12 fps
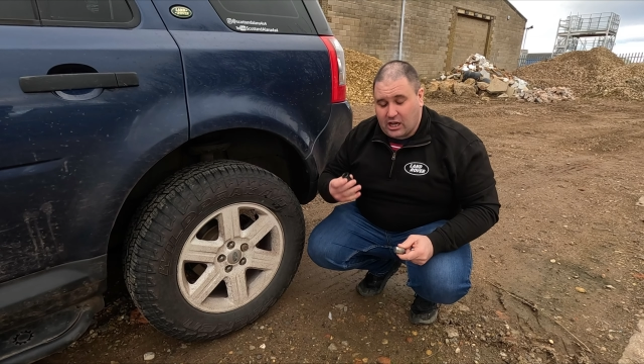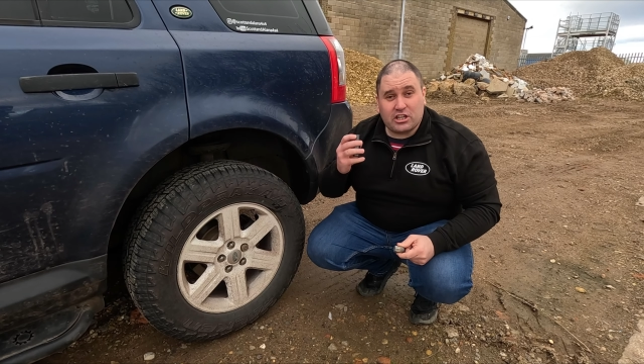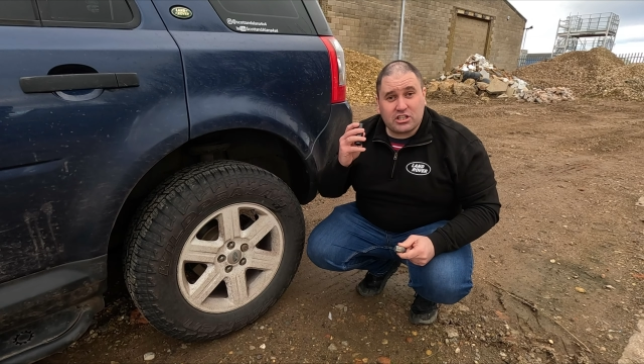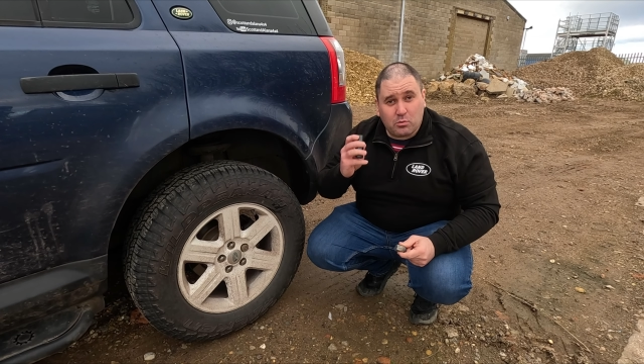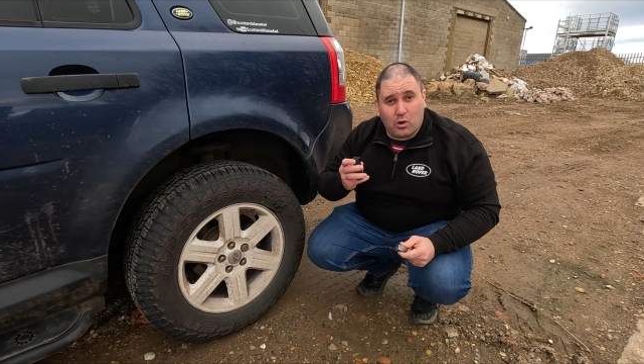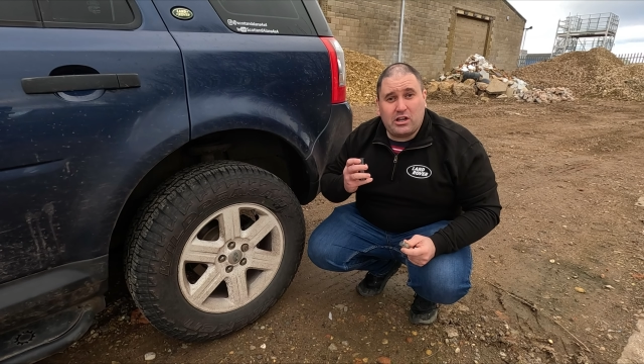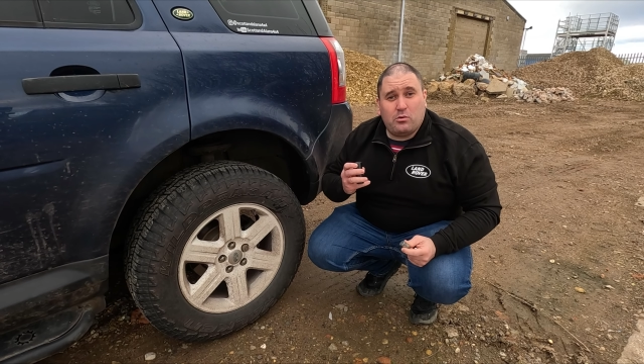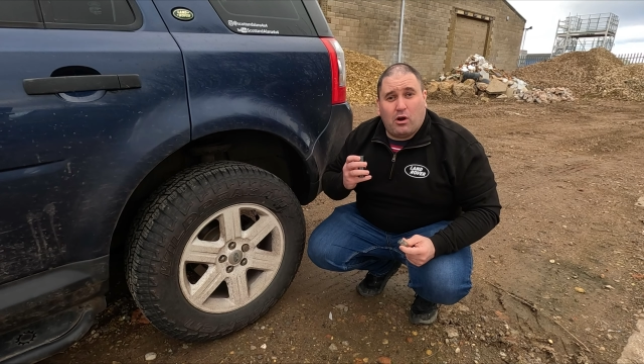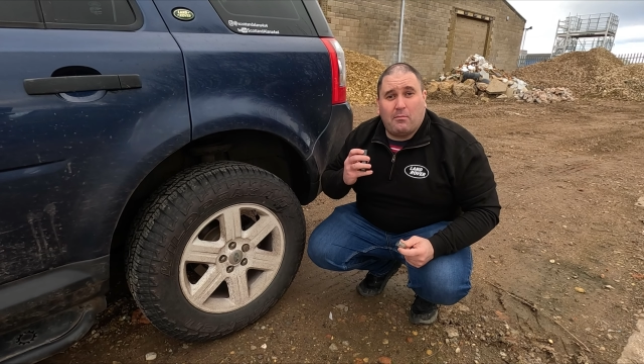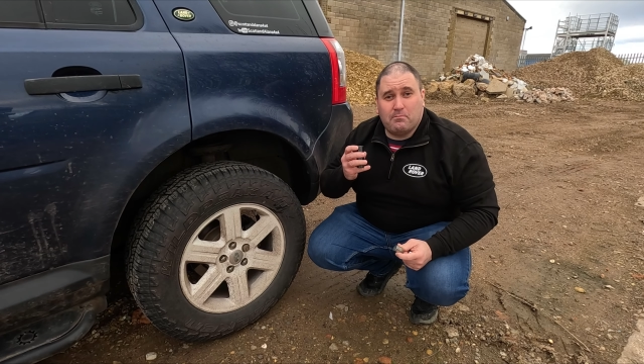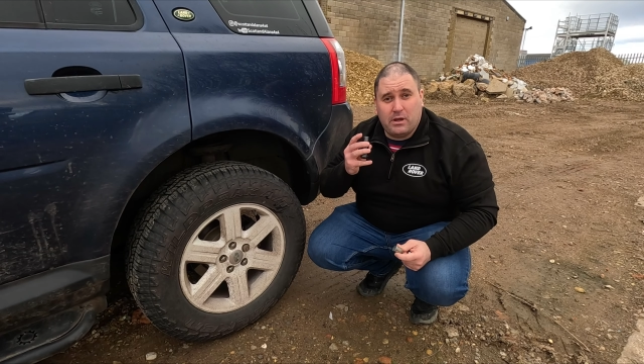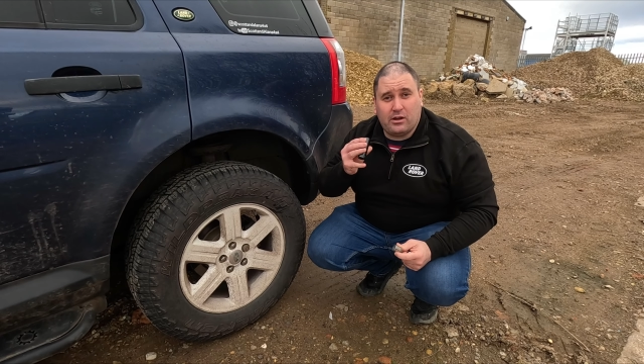a
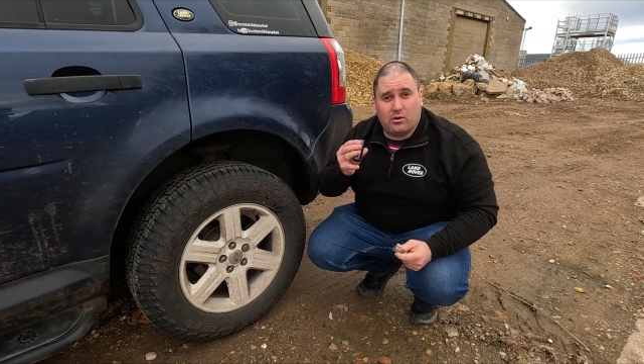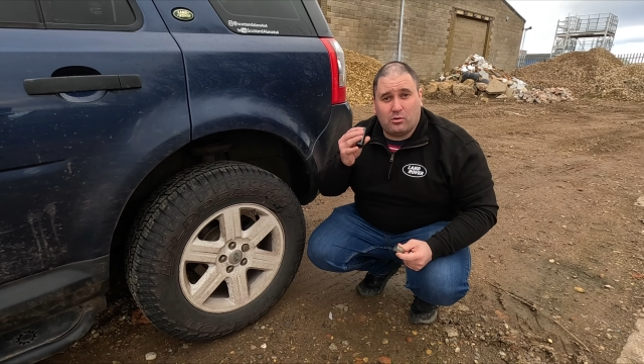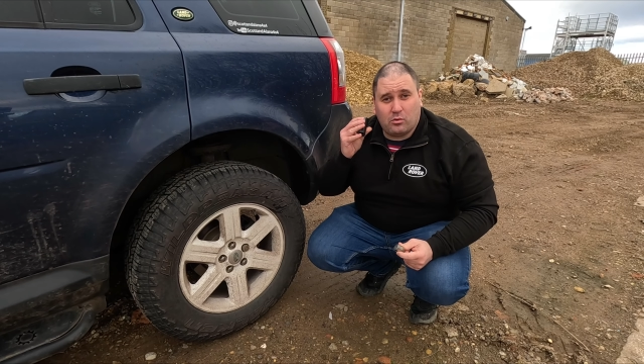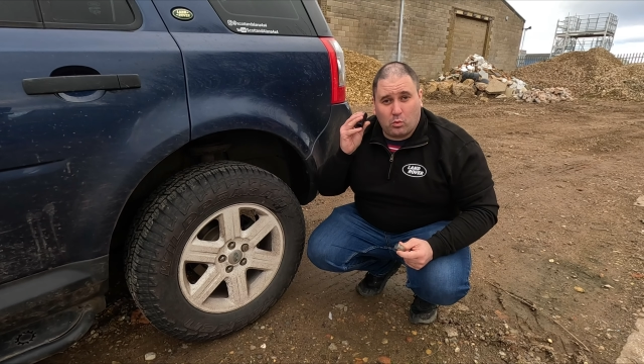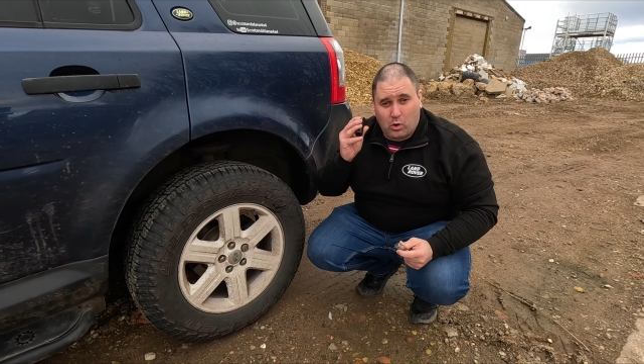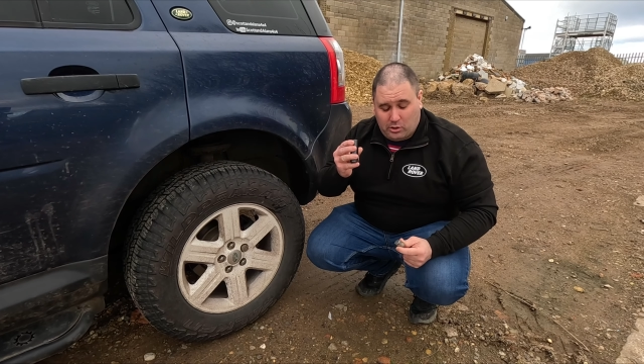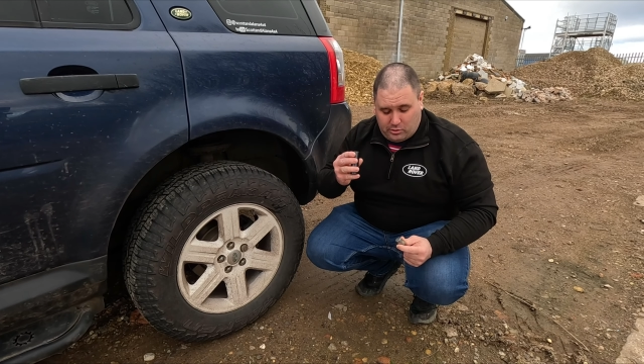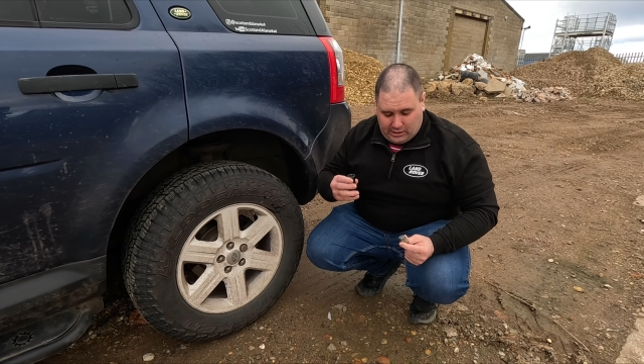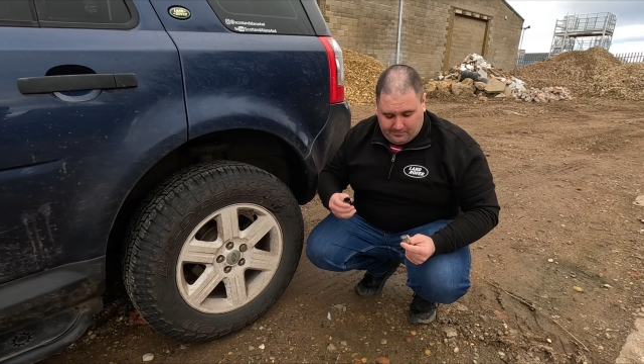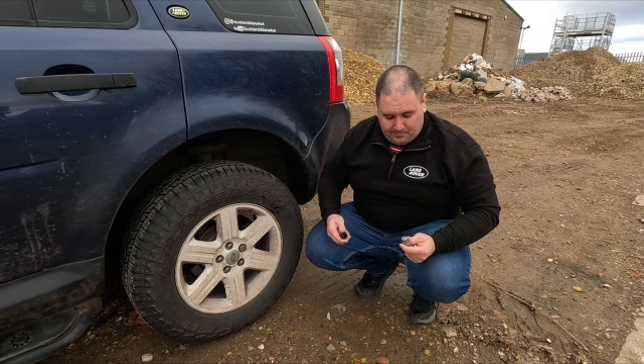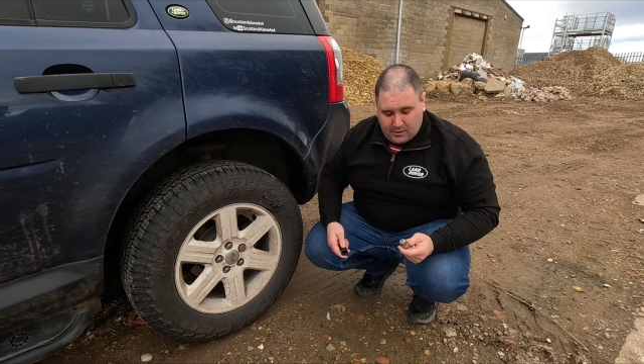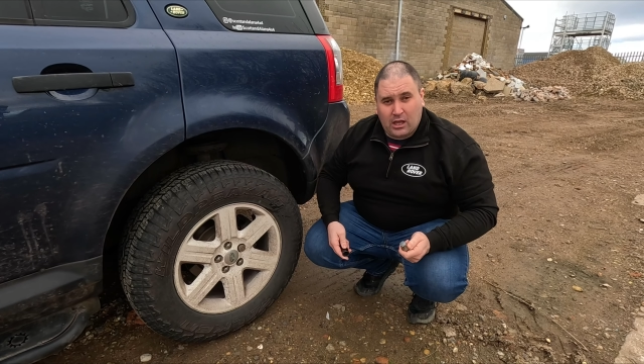21mm wheel nut.